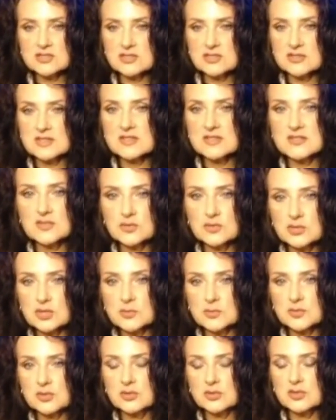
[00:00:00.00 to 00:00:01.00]
to this
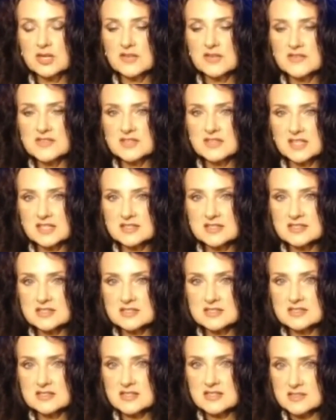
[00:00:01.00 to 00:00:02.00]
group who have
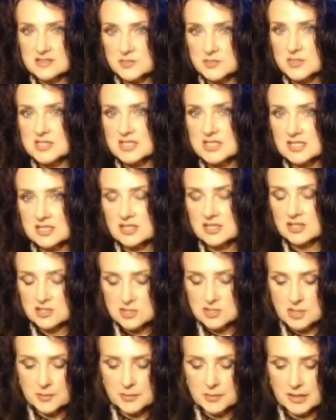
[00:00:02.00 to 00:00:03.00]
selected this particular
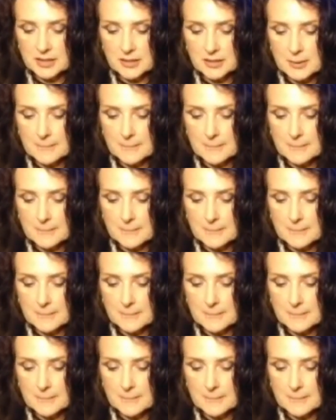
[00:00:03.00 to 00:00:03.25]
topic.